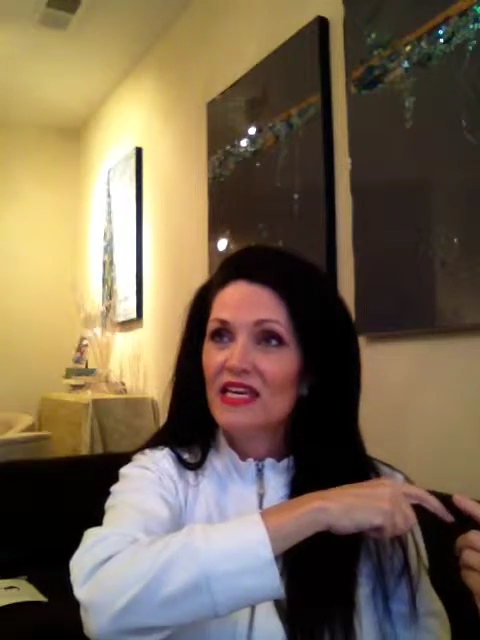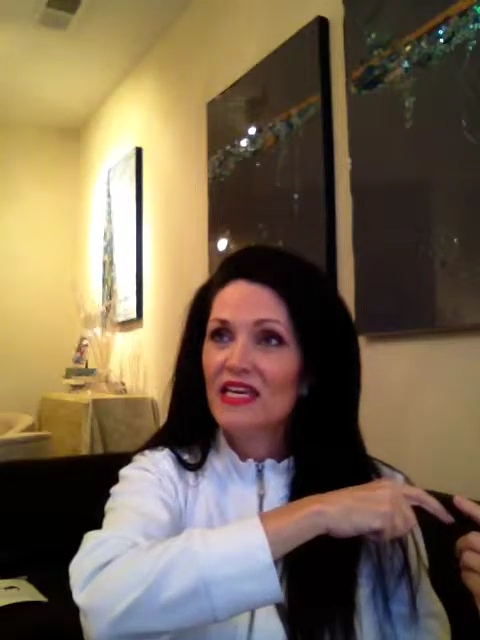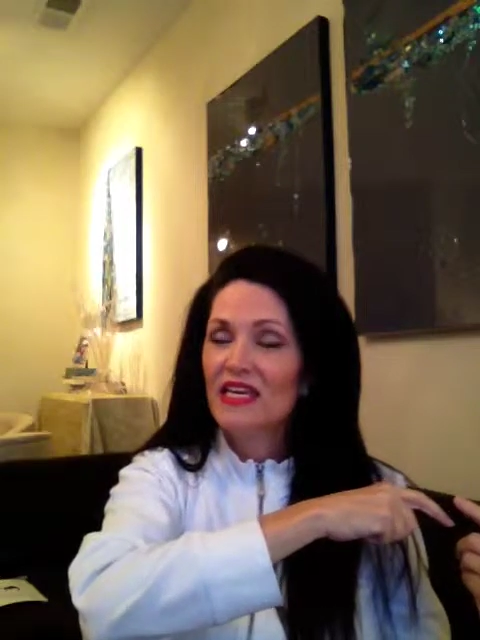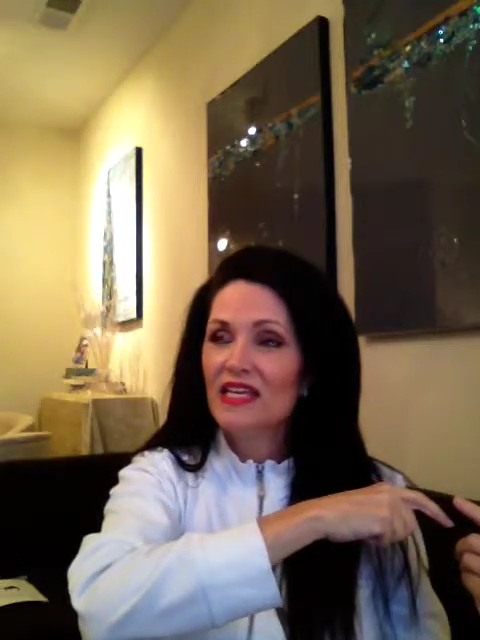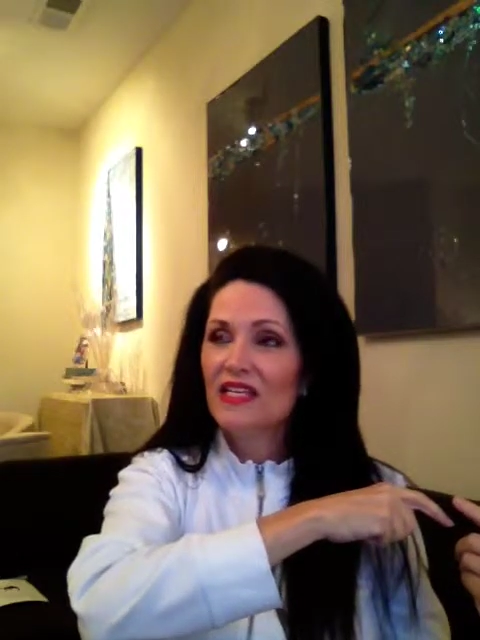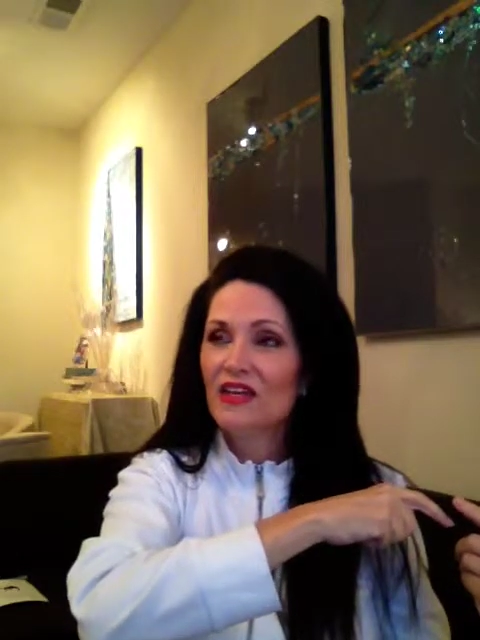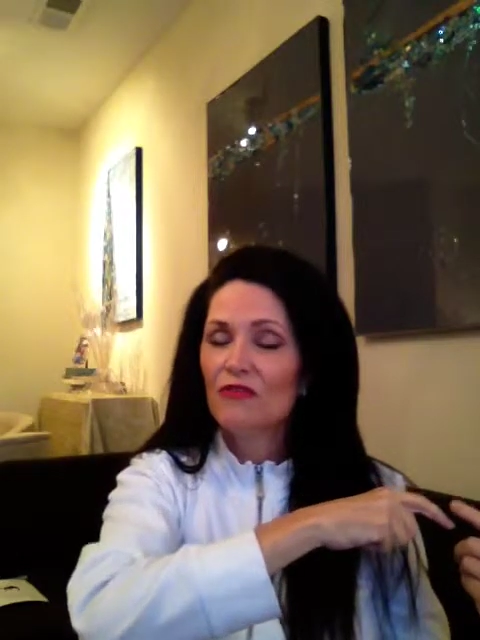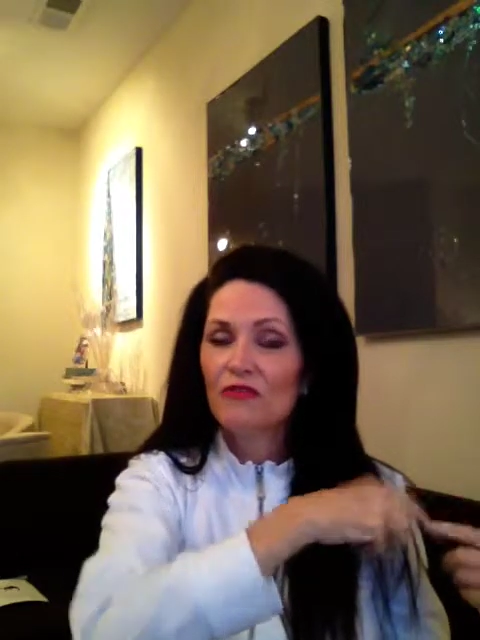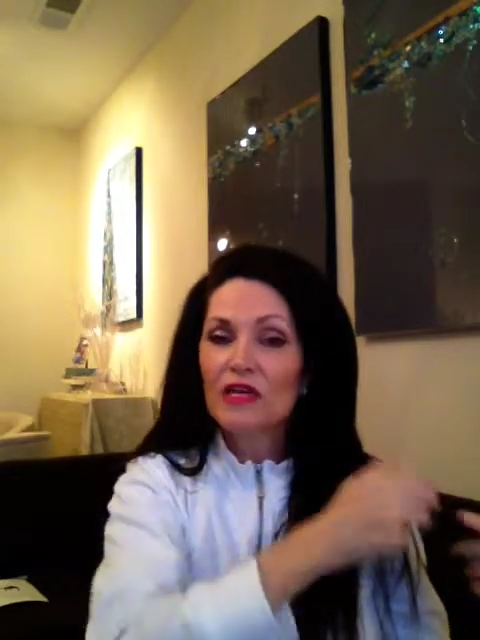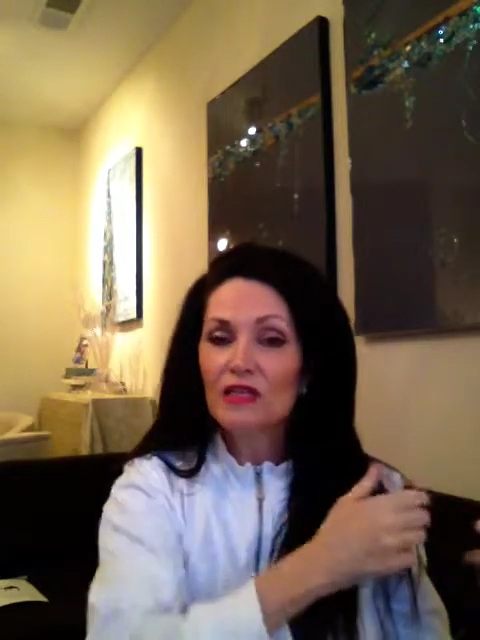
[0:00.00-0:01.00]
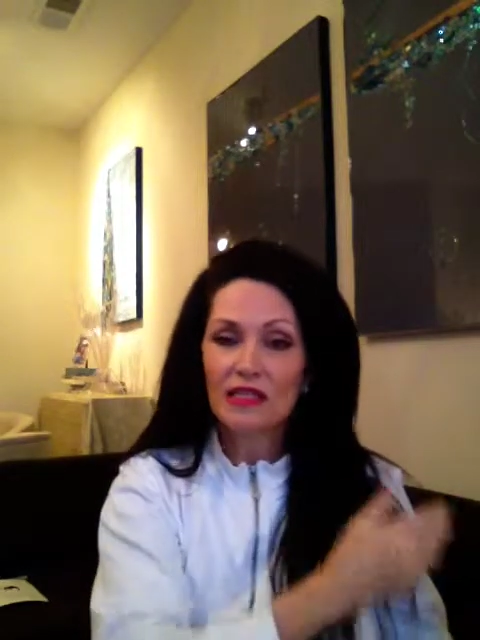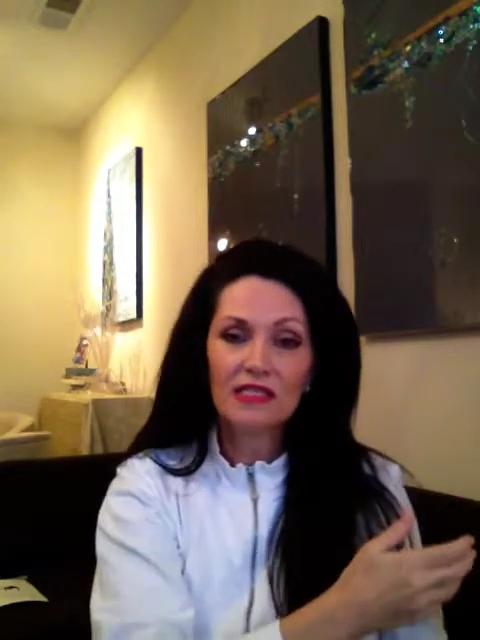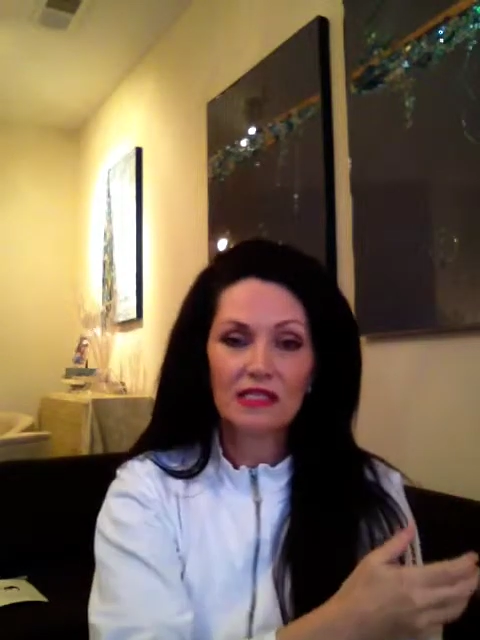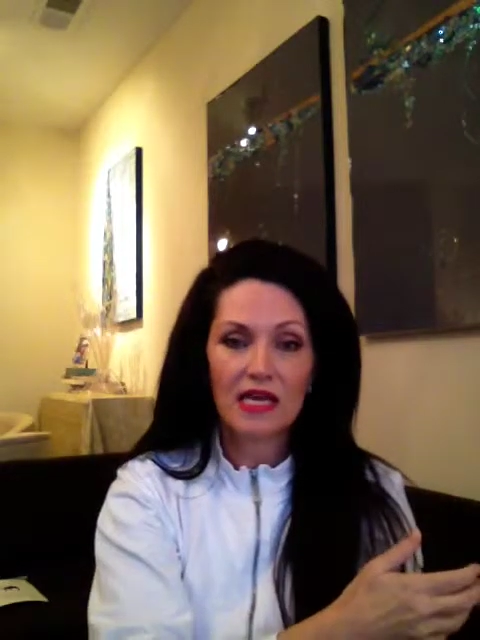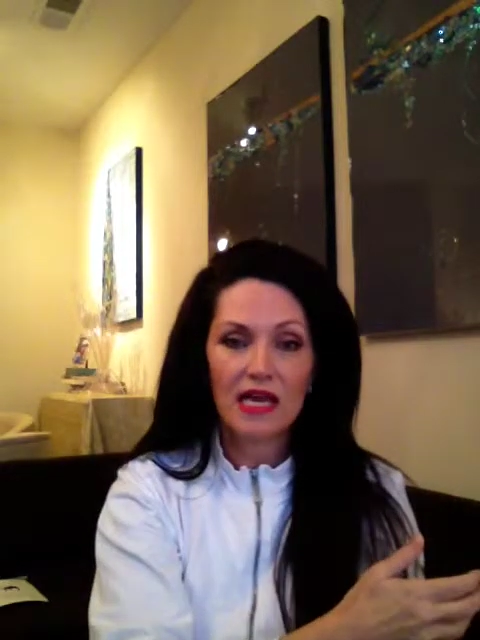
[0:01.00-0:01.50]
in a feeling
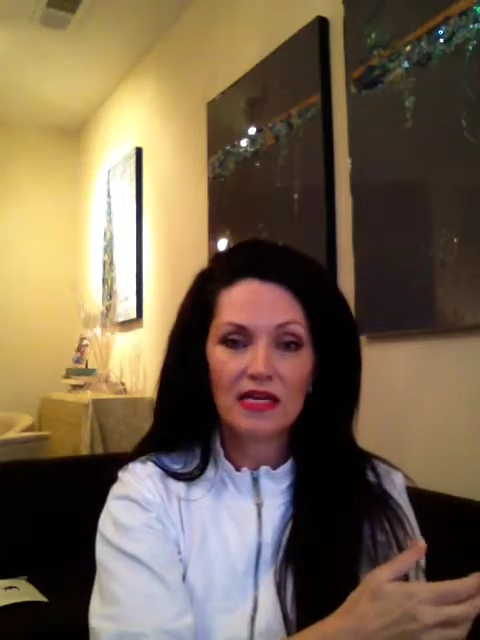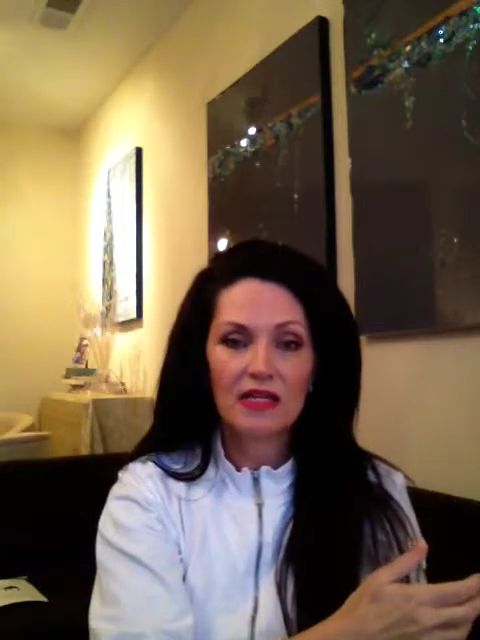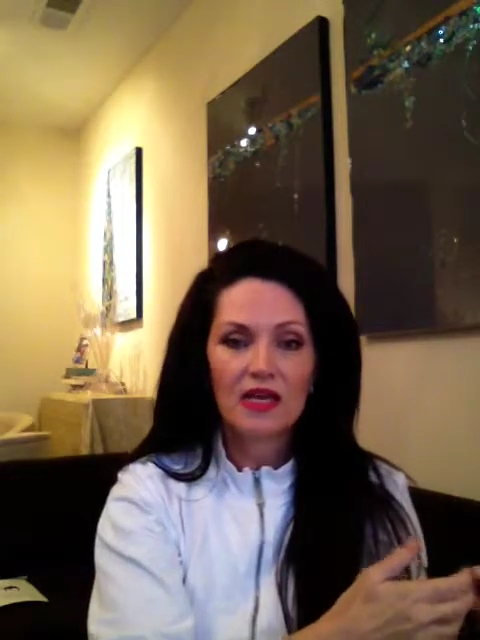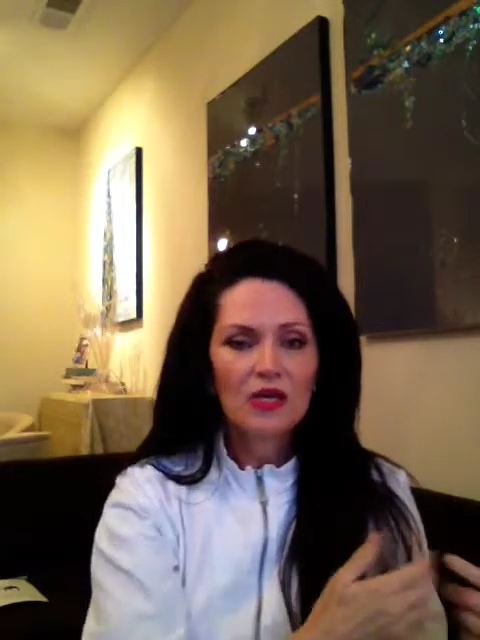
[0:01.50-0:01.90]
state.